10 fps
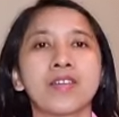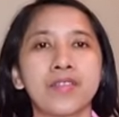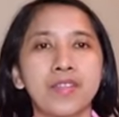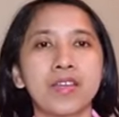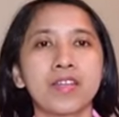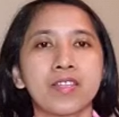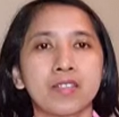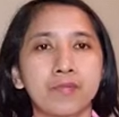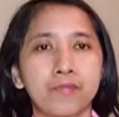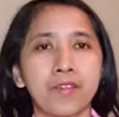that
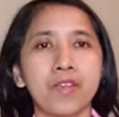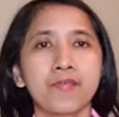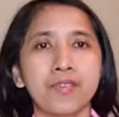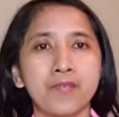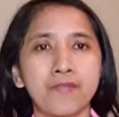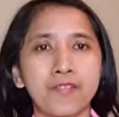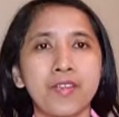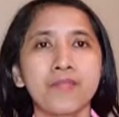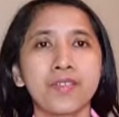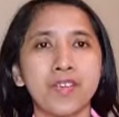is very,
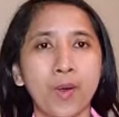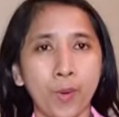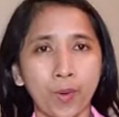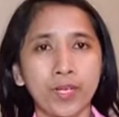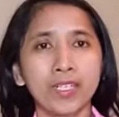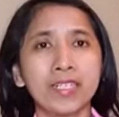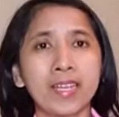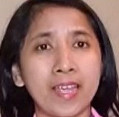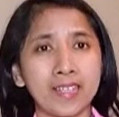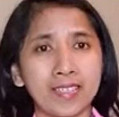very
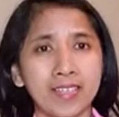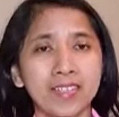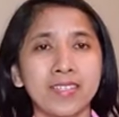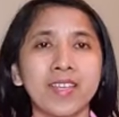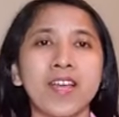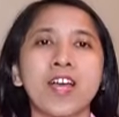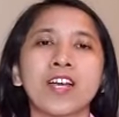hard cases.